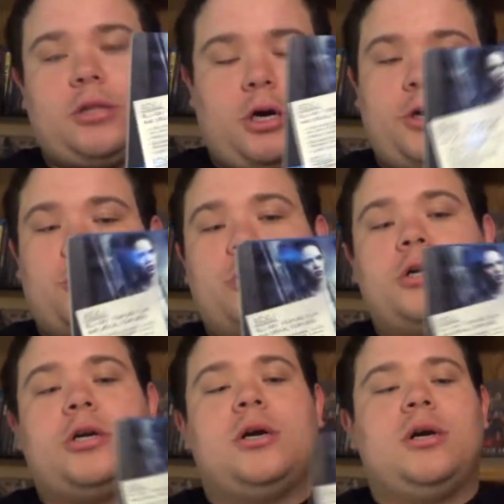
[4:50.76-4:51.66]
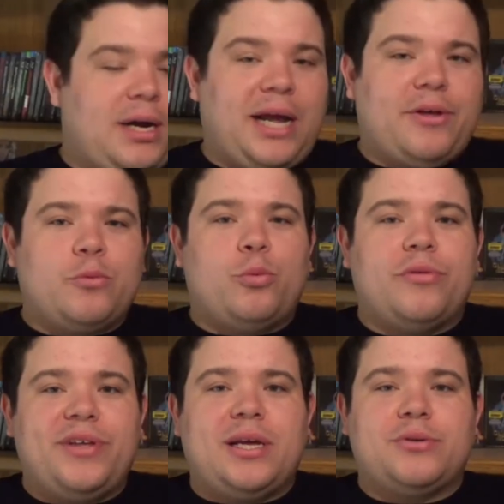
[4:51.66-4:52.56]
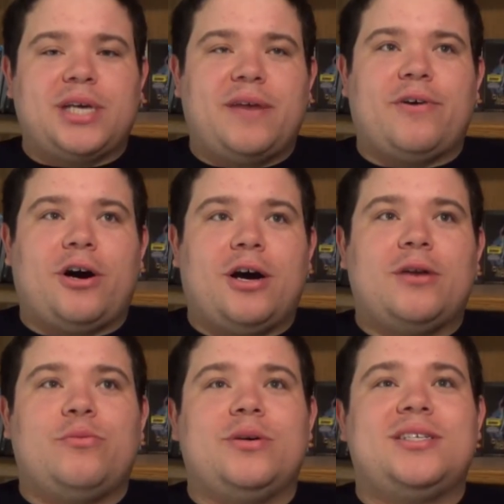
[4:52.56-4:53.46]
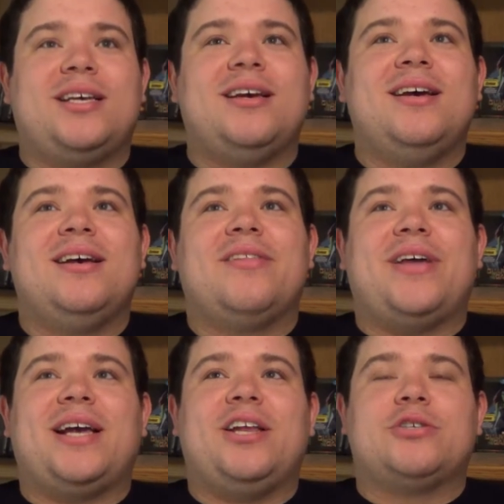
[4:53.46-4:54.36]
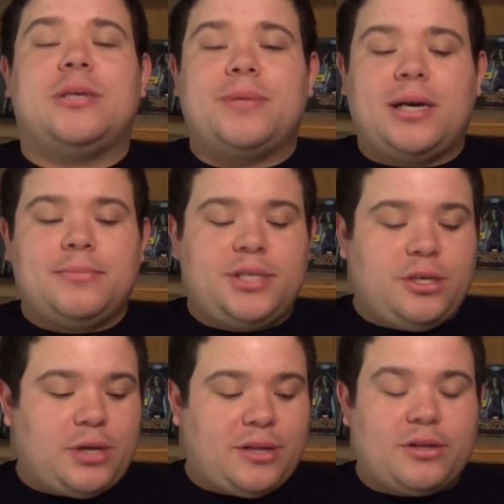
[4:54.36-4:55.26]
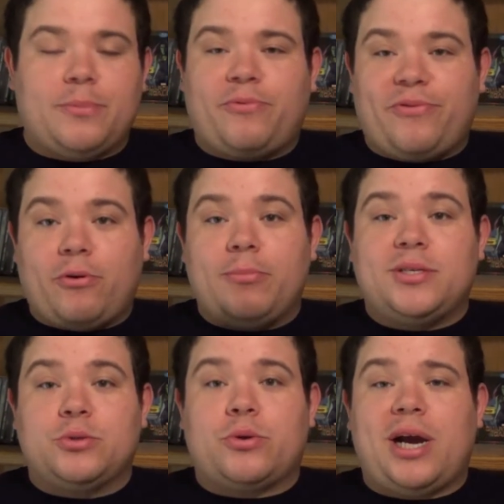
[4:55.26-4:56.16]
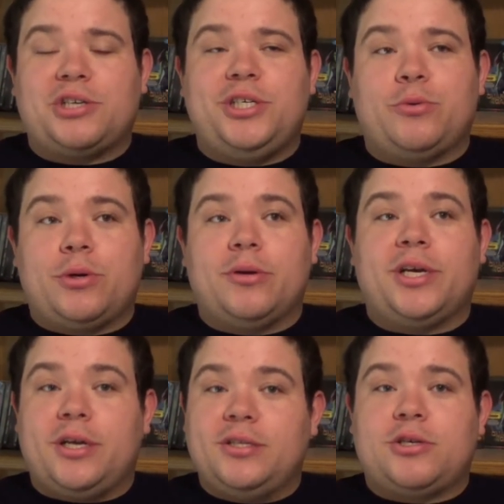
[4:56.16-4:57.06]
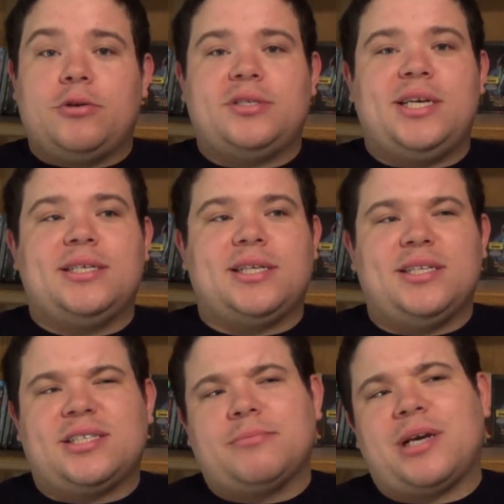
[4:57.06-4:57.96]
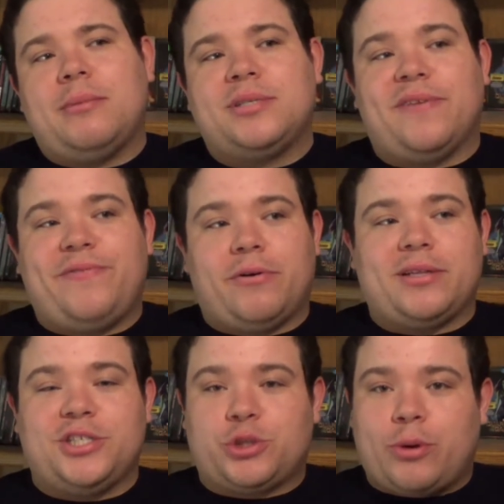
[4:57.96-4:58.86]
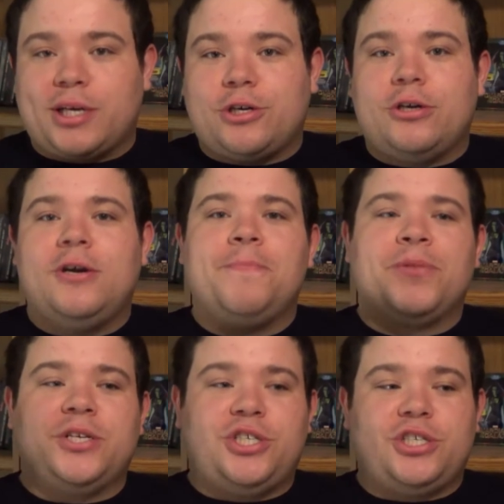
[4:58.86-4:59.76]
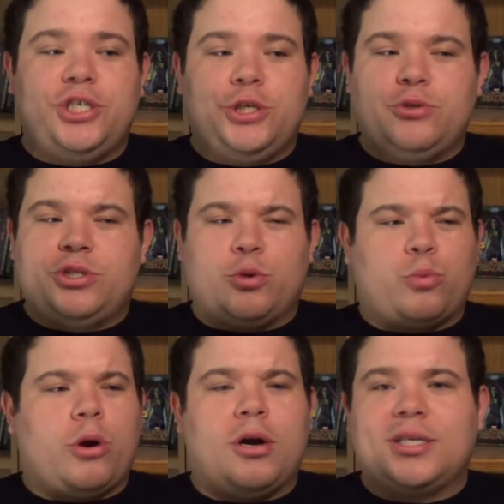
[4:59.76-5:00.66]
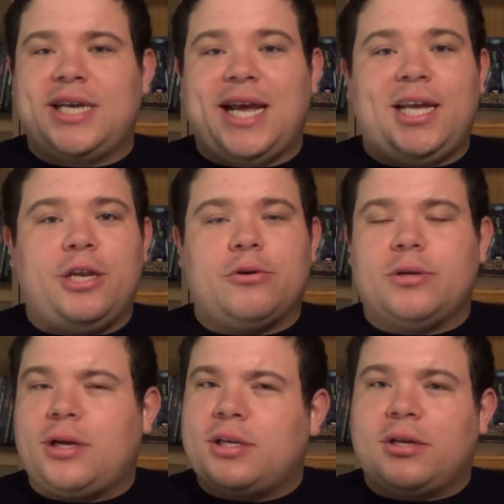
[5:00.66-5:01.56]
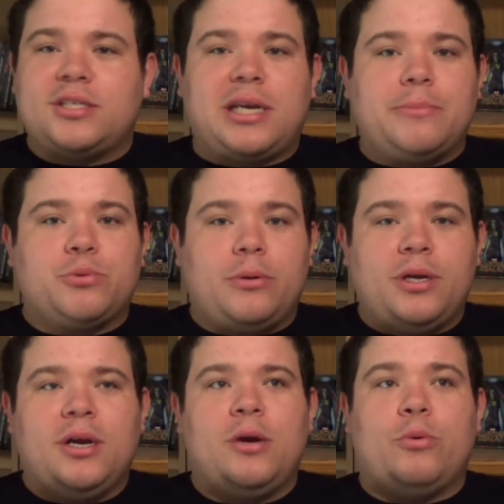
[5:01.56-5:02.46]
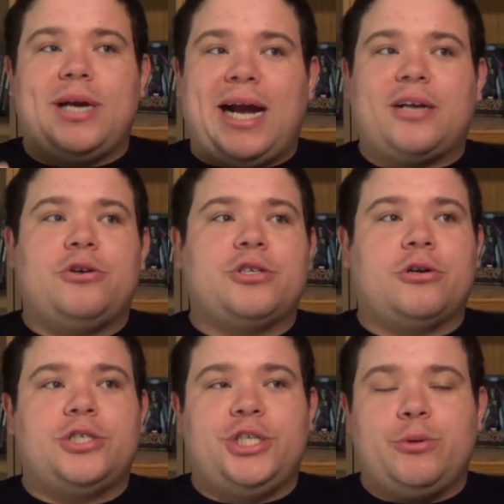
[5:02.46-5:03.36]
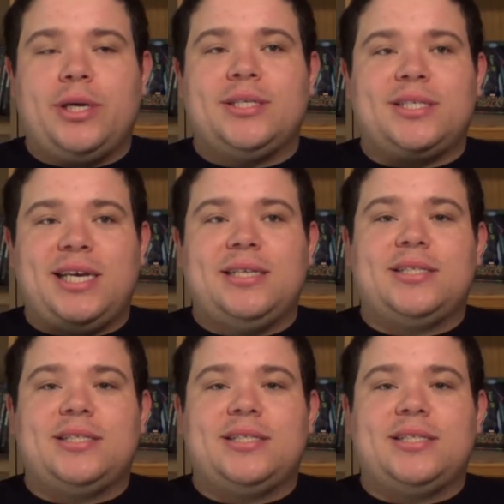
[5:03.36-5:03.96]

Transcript: Law and Order. I thought one thing that was kind of odd was that, sometimes, I thought the performances were actually really good in certain scenes, and then sometimes it felt like the director just used the wrong take. You know, lots of times when actors are doing scenes,